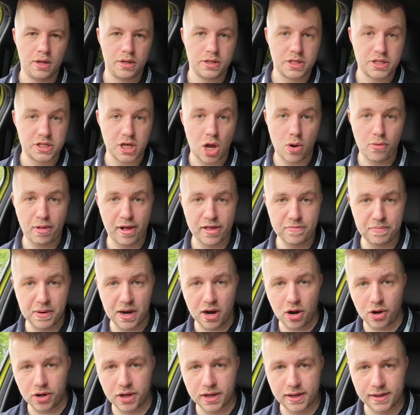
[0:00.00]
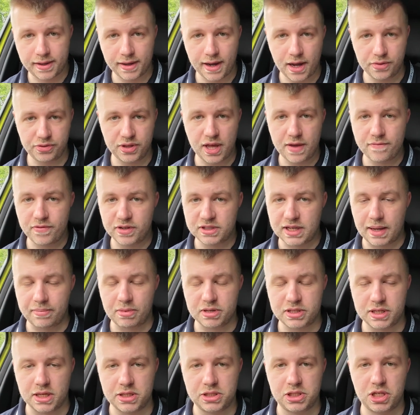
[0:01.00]
So that's been a look at the
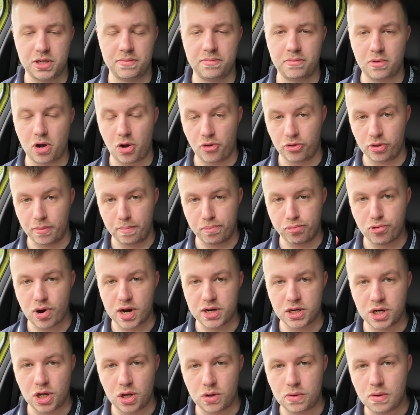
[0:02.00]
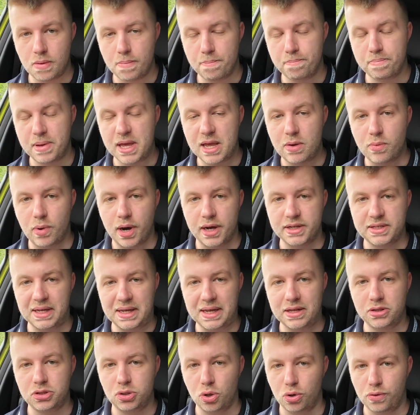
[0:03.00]
infotainment system on the brand new
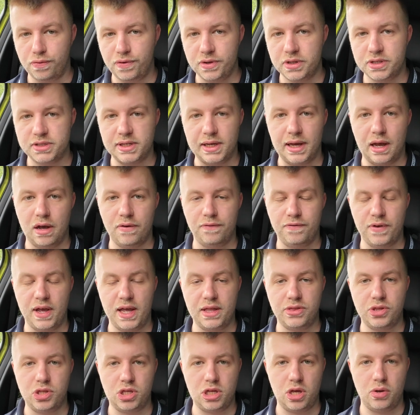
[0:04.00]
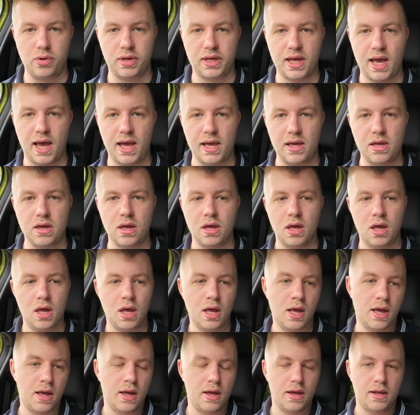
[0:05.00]
BYD Dolphin Surf in the UK.
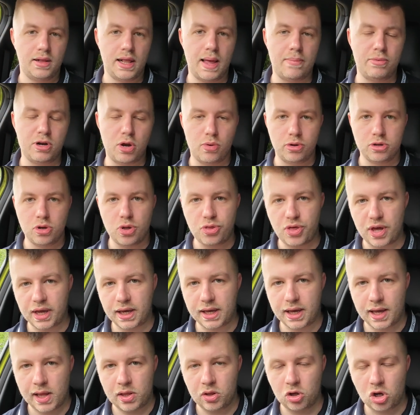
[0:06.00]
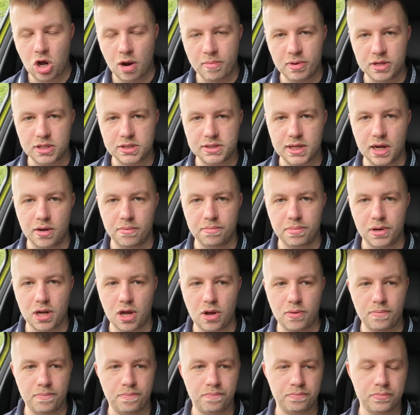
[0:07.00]
Let me know what you think in the comments down
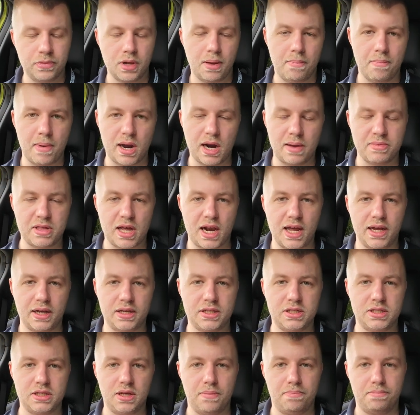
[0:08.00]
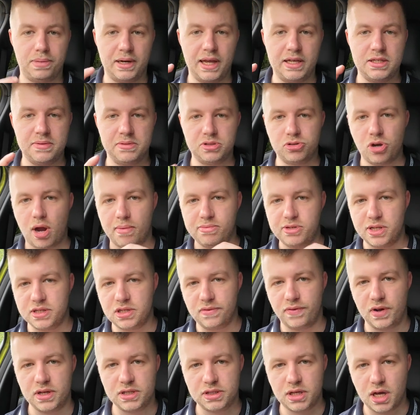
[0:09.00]
below. My name's Alex, please subscribe to
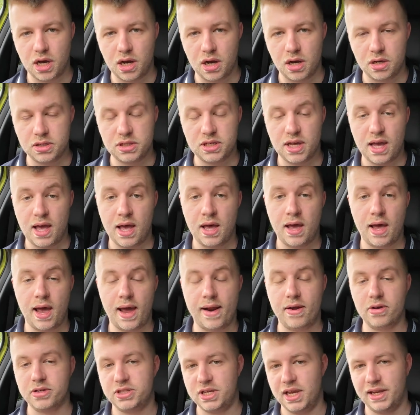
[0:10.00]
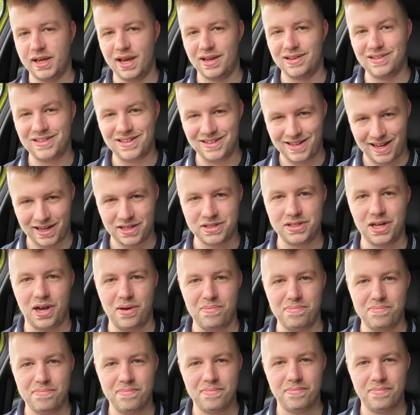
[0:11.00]
Interface Cars, and I'll see you again next time.